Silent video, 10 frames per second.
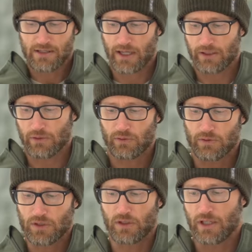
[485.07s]
cycle
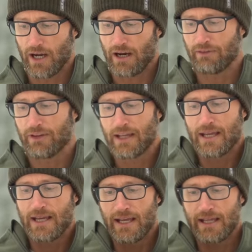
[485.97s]
through, turn it off.
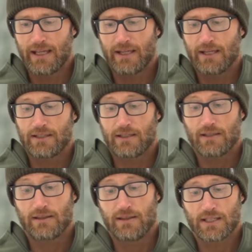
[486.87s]
And
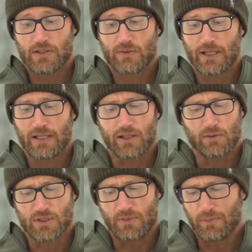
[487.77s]
this right
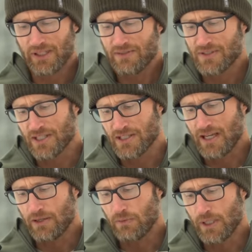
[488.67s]
here, which I believe is a
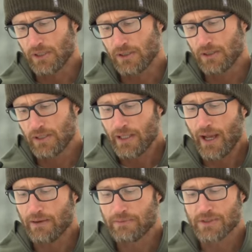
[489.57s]
Sidewinder,
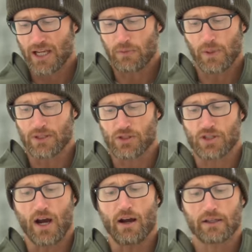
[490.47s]
yeah, Sidewinder
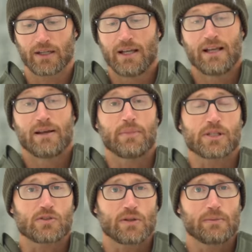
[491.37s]
Stalk by
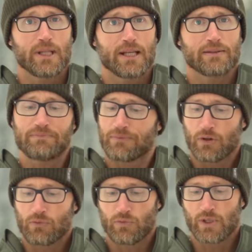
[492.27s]
Streamlight,
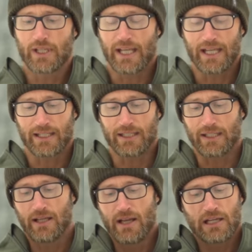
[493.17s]
really
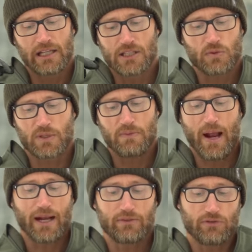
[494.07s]
handy. Can switch
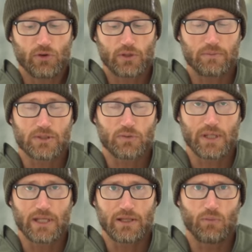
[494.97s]
back and forth
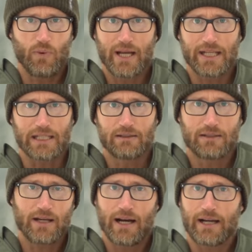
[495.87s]
between white,
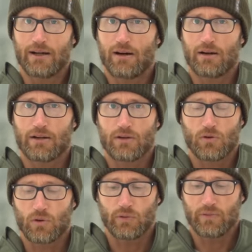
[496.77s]
I R,
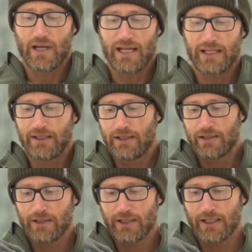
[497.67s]
or red,
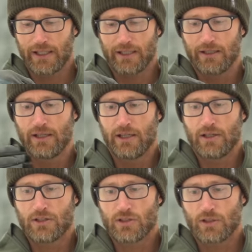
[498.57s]
and
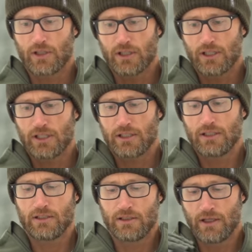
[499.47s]
turn it on,